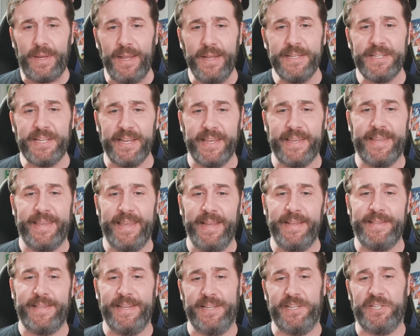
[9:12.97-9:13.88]
to
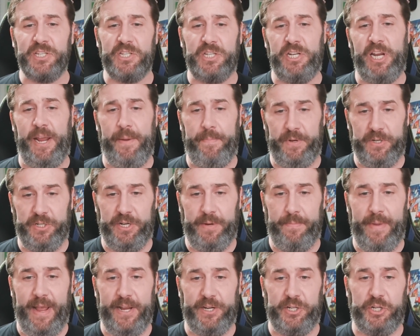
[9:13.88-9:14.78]
get this championship
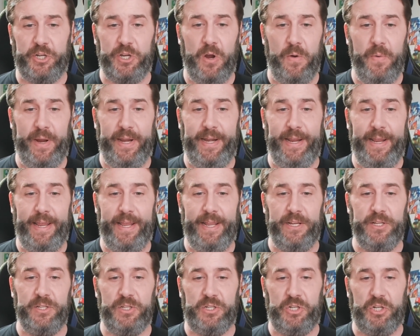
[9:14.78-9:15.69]
match going
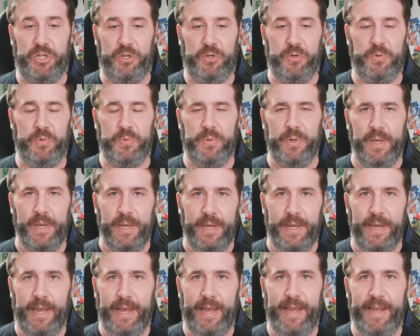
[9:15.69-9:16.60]
into
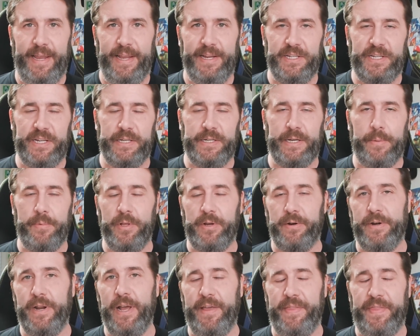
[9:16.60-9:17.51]
Double
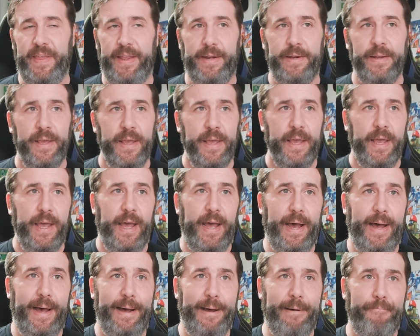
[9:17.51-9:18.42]
or Nothing.
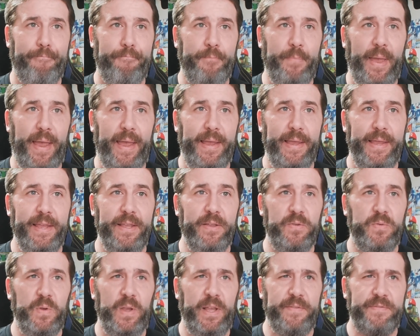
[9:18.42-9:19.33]
I
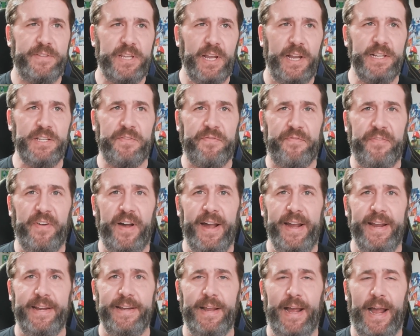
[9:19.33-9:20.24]

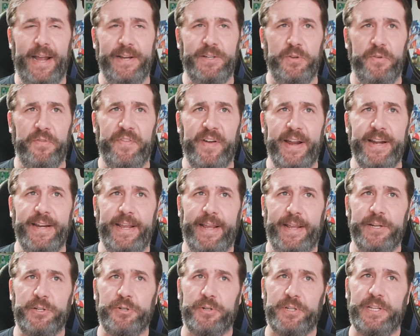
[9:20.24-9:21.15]
do find it
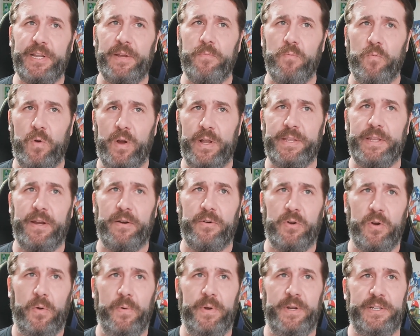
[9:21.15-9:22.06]
interesting what they're
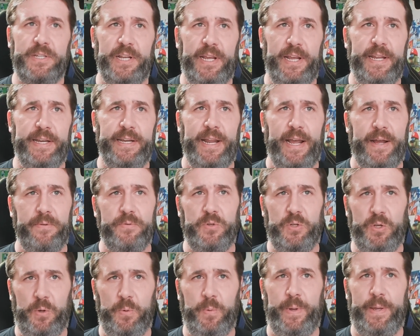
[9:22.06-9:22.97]
going to end up
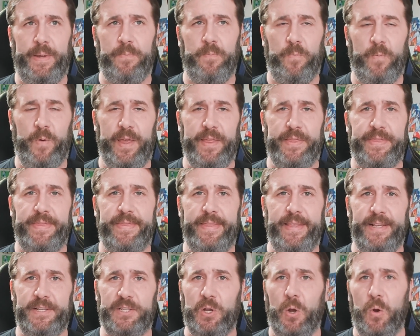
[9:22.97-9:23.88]
doing with
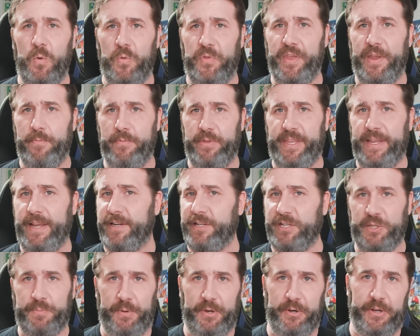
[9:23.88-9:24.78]
this whole thing with the
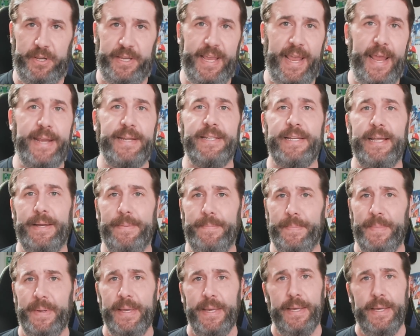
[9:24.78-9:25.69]
Undisputed
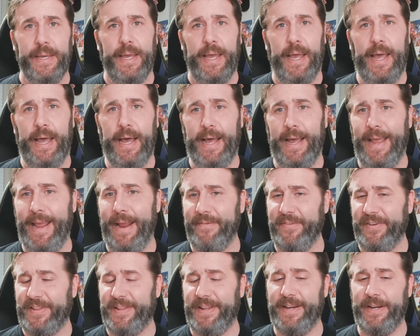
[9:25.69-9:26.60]
Kingdom,
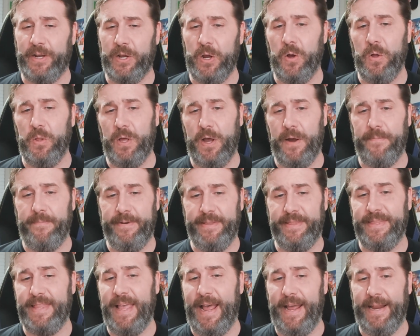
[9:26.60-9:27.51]
everything to go along
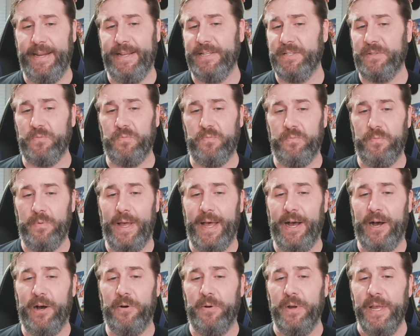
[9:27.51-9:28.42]
with that as
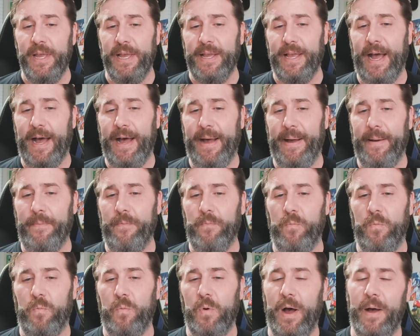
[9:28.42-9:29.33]
well.
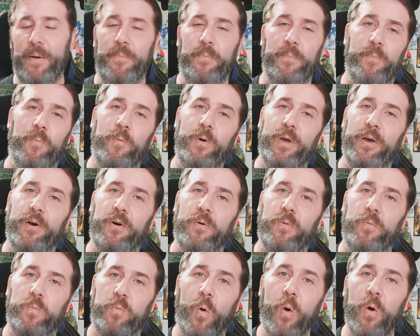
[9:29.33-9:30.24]
What
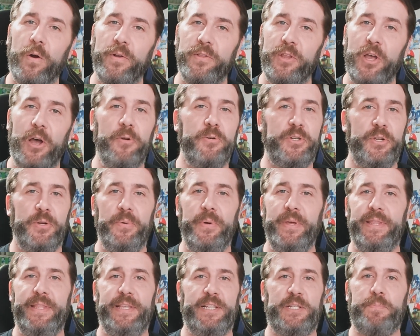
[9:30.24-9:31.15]
will Wardlow do
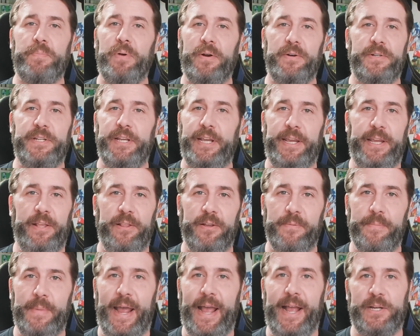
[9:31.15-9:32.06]
in this
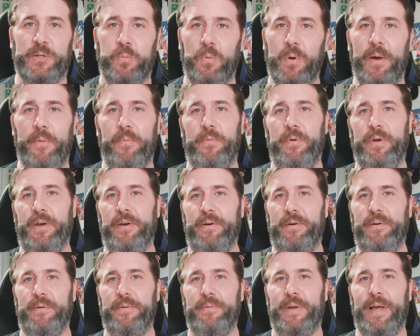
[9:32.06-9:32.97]
particular match? What
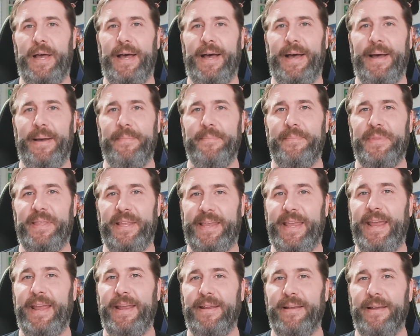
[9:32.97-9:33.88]
will
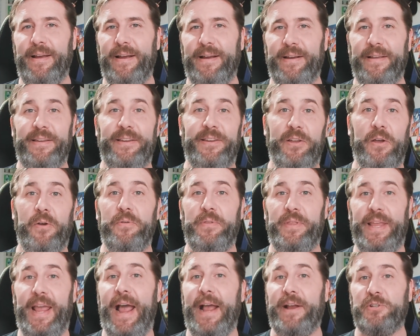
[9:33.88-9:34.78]

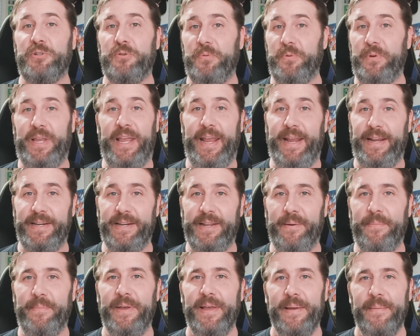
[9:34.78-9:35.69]
the actual
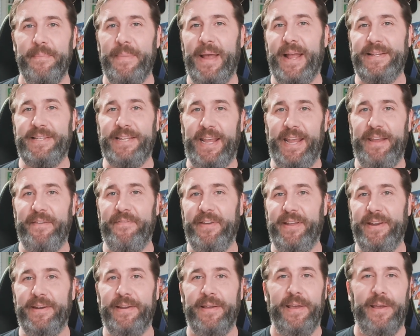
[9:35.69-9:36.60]
Kingdom, Matt
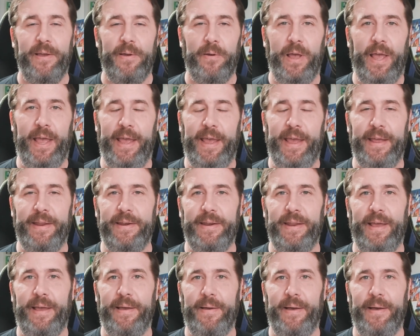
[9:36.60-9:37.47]
Taven and